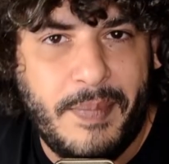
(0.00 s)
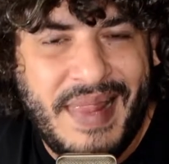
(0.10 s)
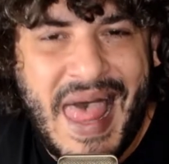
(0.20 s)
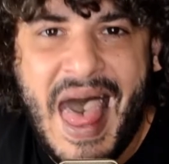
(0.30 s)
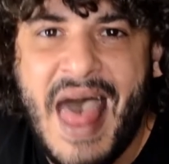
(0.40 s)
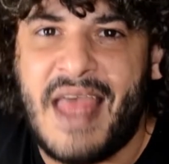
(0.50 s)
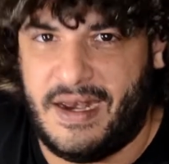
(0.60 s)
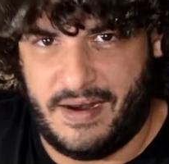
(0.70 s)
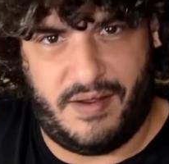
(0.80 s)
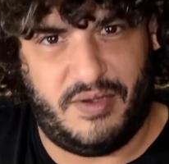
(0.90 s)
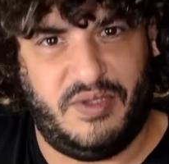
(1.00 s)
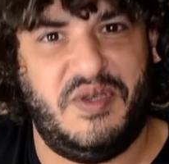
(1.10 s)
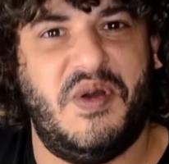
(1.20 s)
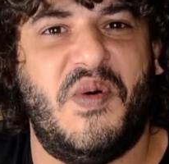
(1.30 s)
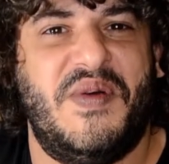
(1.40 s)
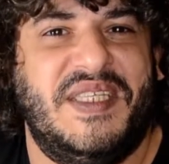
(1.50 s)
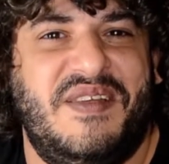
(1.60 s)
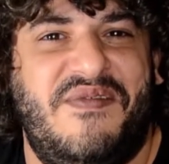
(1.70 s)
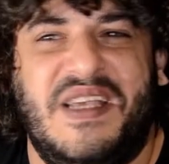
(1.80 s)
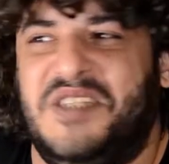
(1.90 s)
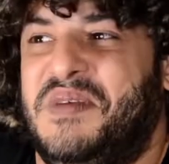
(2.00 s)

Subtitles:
plan on the Owens defense.